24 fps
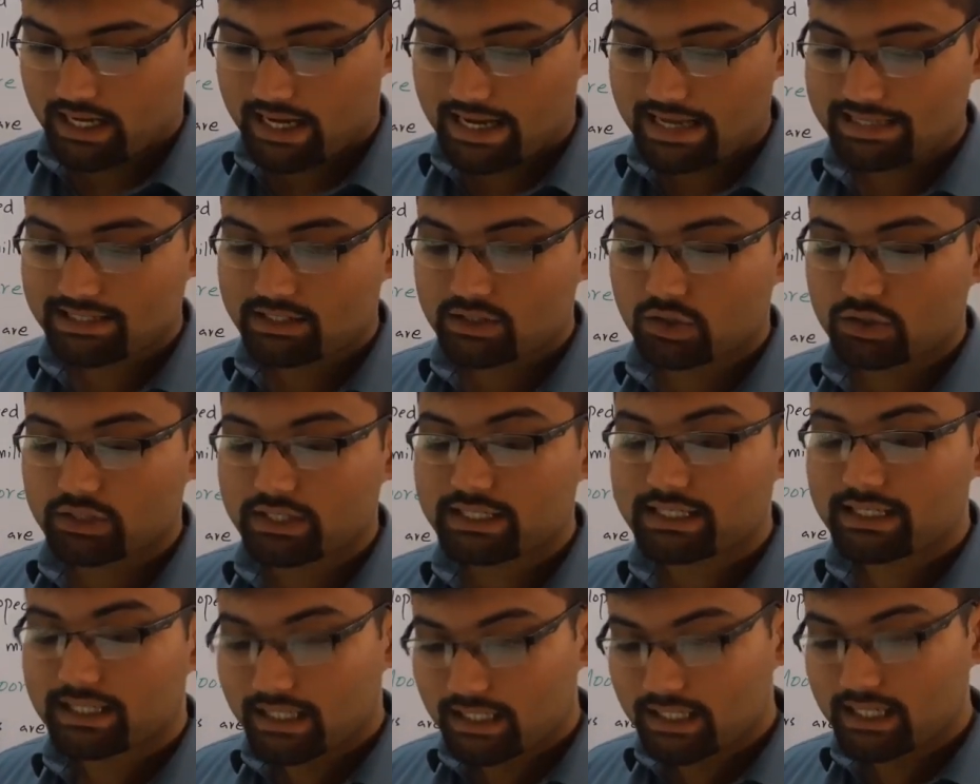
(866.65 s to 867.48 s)
As
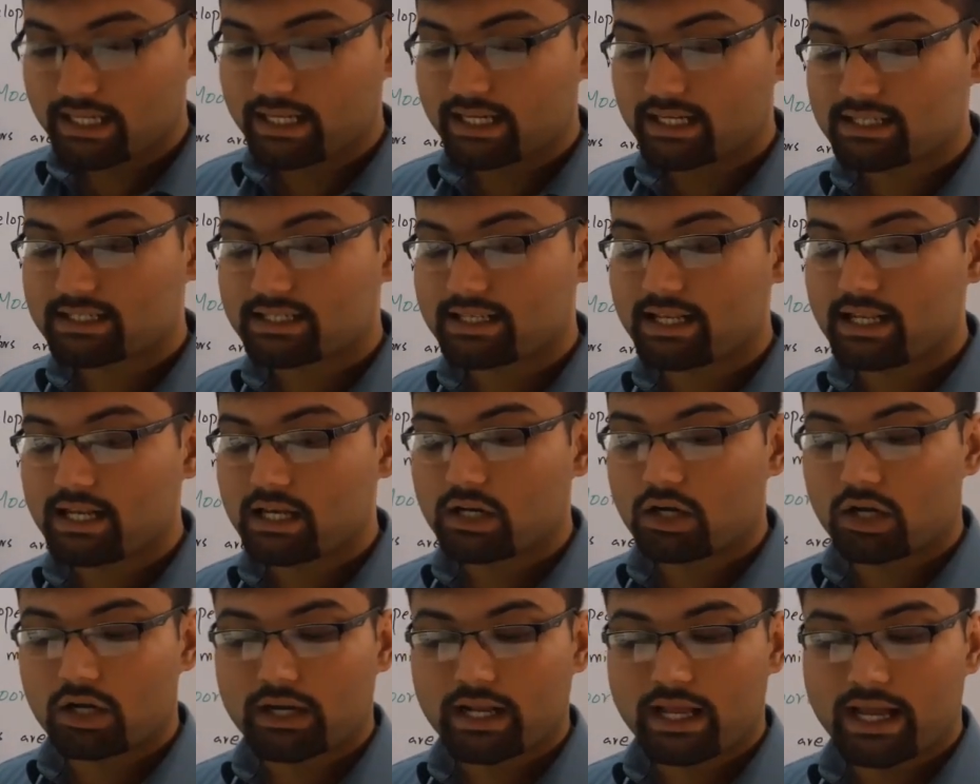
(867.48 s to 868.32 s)
noted earlier,
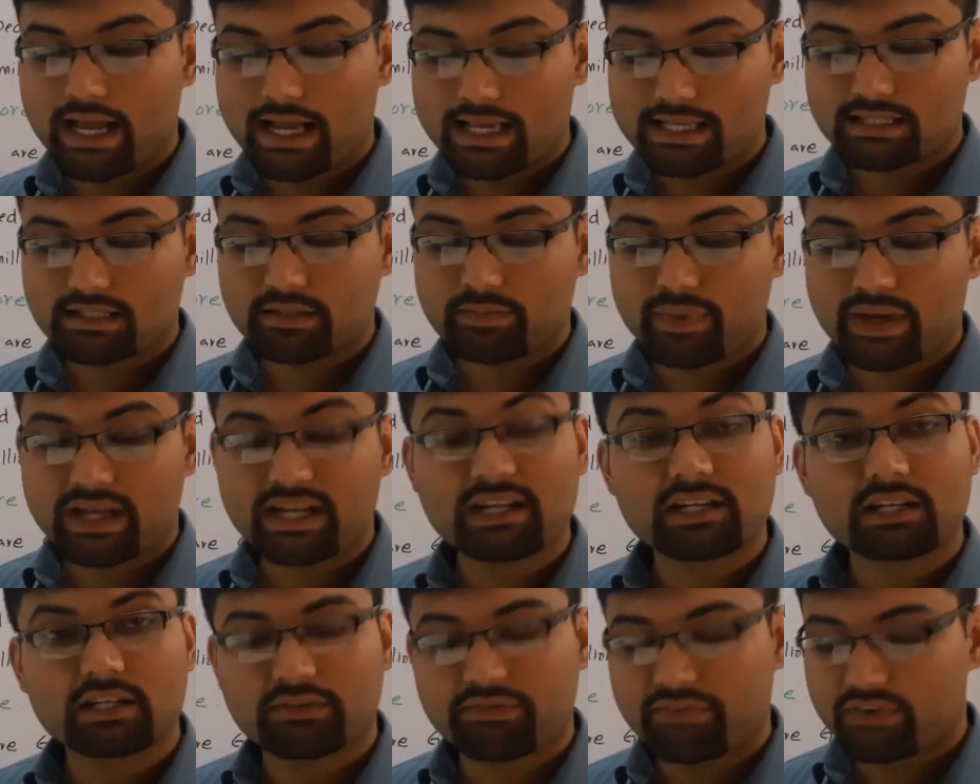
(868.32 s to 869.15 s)
silicon has the
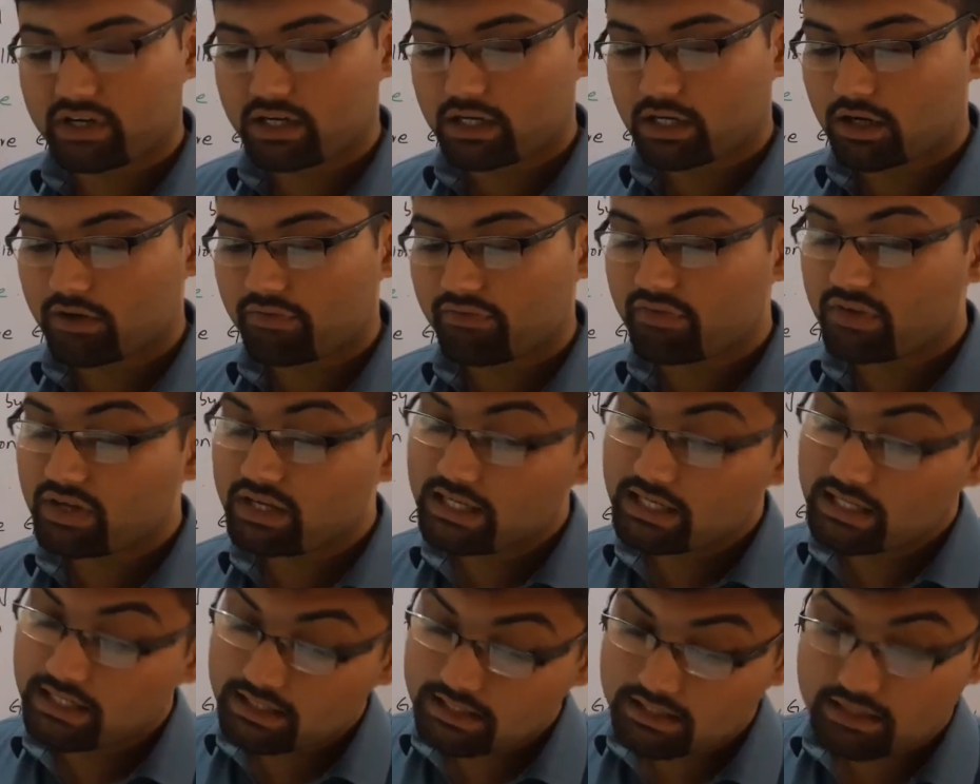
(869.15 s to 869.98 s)
benefit of
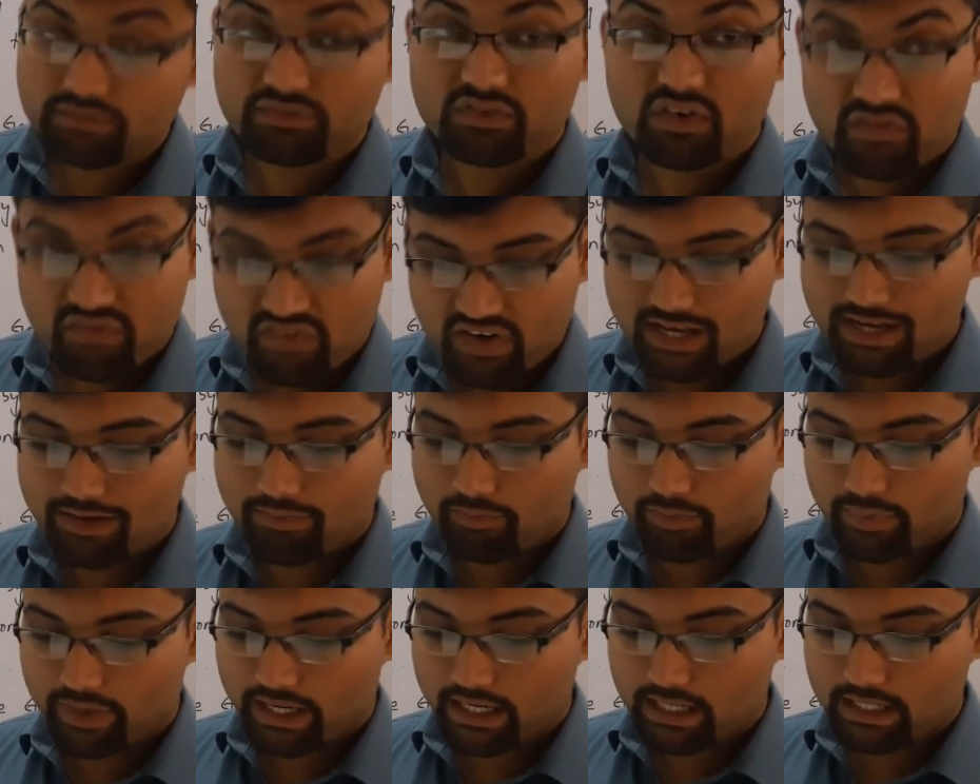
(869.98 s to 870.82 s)
years of
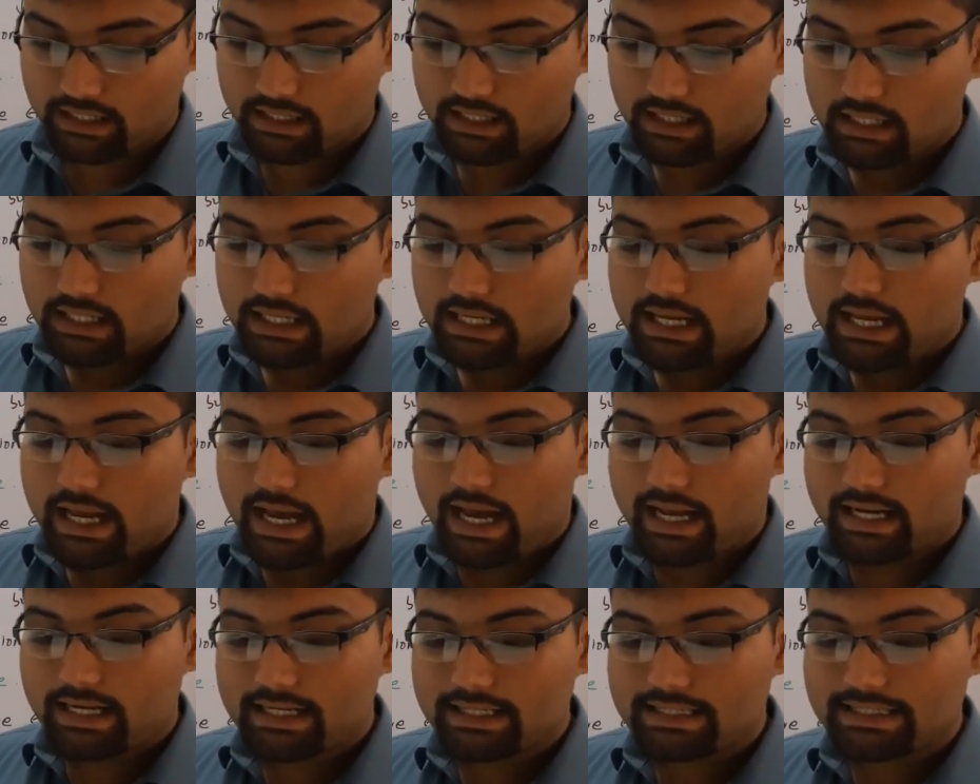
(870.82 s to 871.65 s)
development
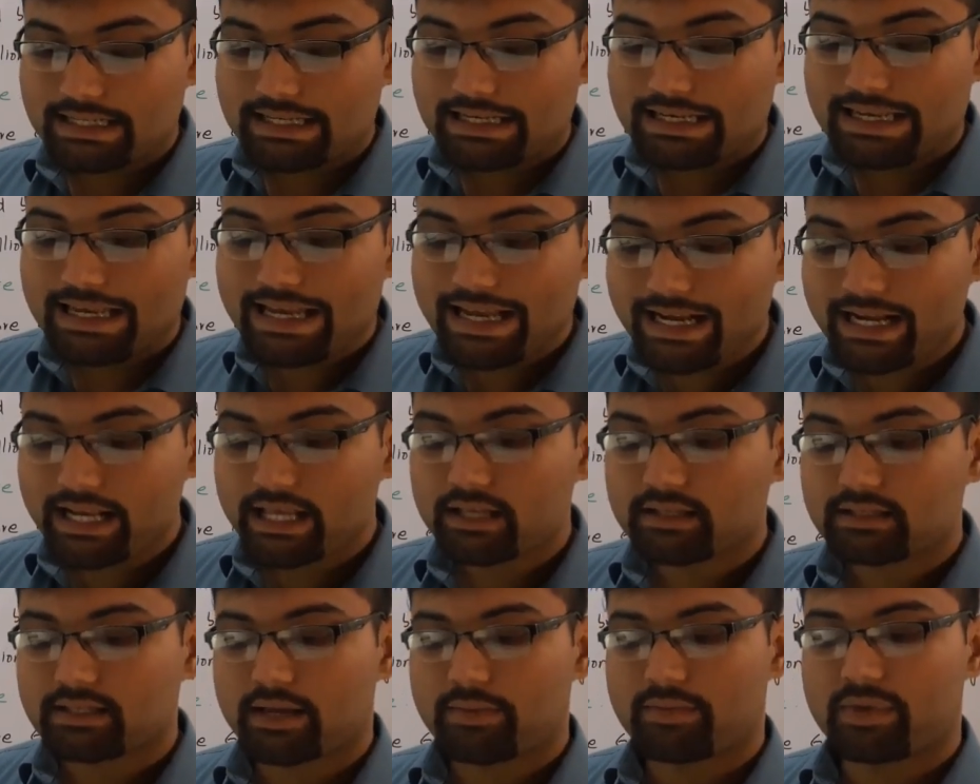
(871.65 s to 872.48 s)
and is
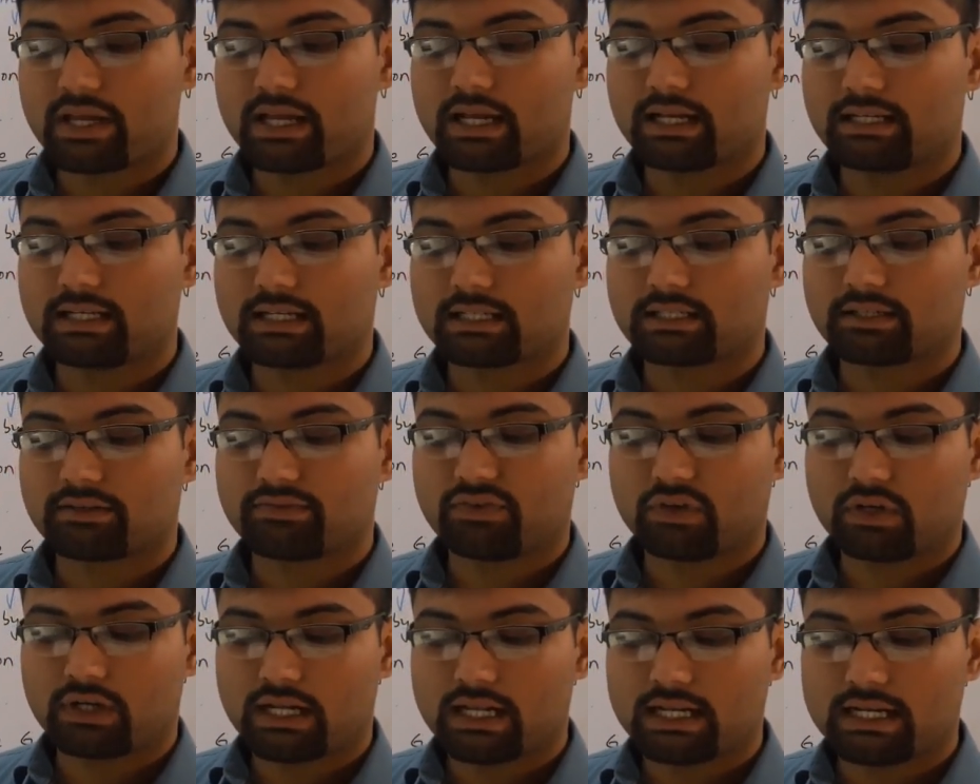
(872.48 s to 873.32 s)
leading semiconductor
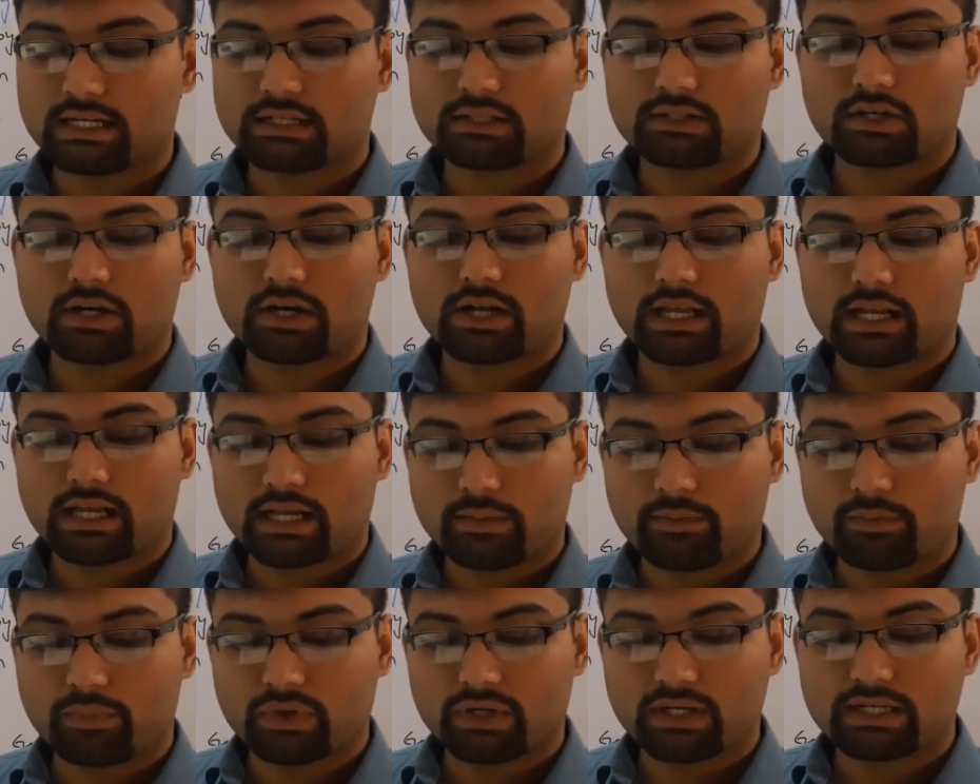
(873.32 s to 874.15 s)
for electronic
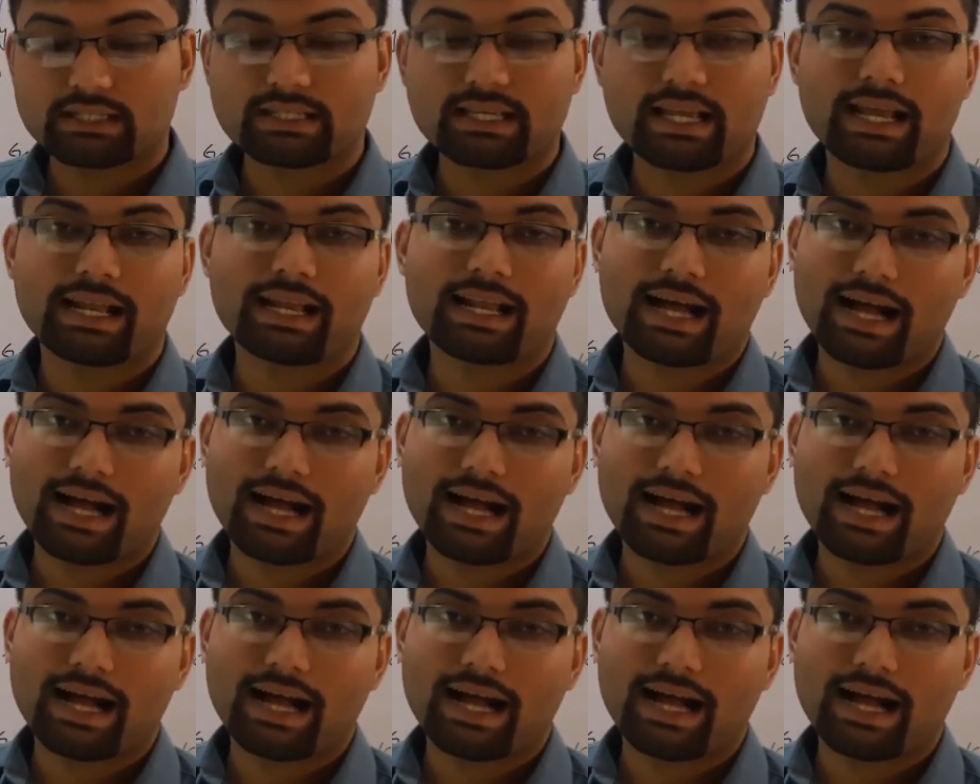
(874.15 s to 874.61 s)
components and